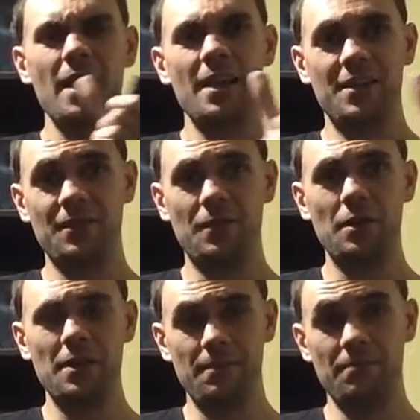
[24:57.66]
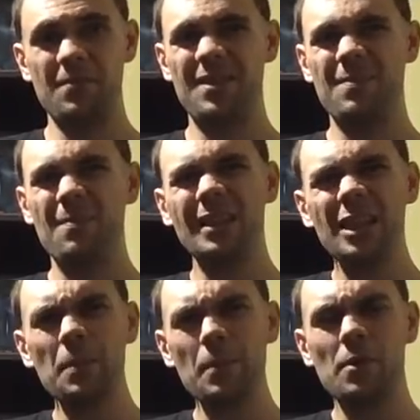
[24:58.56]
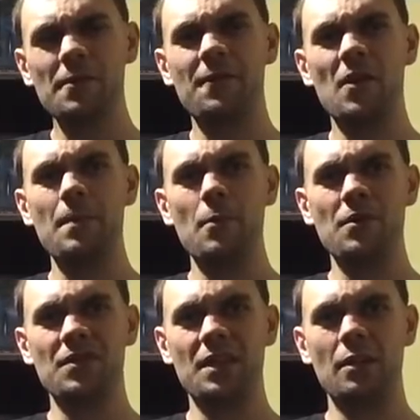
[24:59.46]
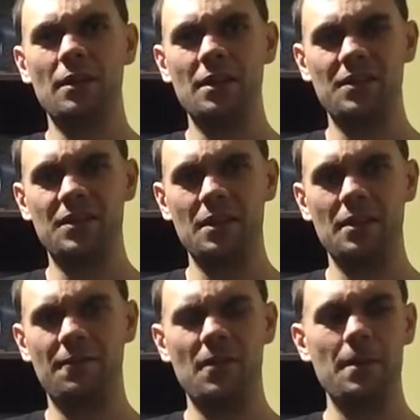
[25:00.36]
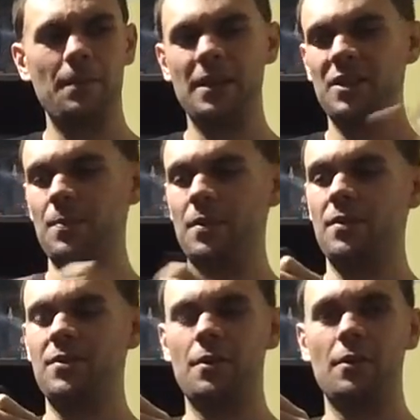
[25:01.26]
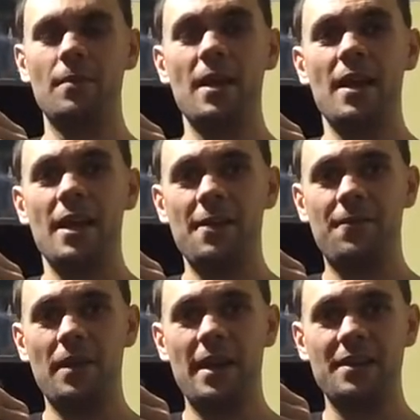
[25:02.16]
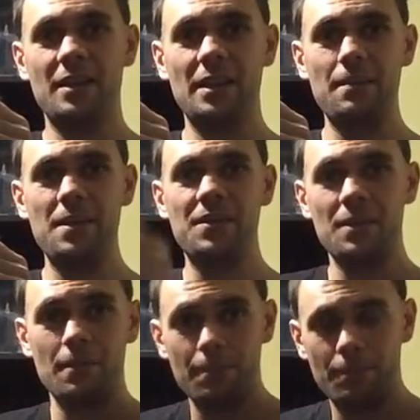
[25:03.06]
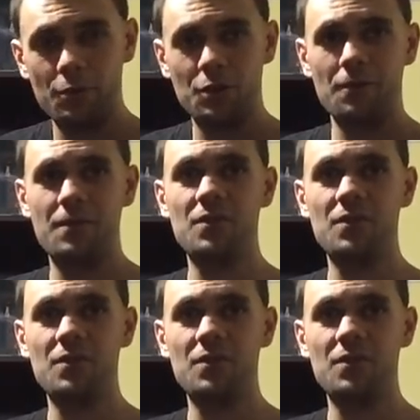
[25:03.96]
it's a little bit more of a fine motor skill, and it's fine placement. So if I accidentally miss and push off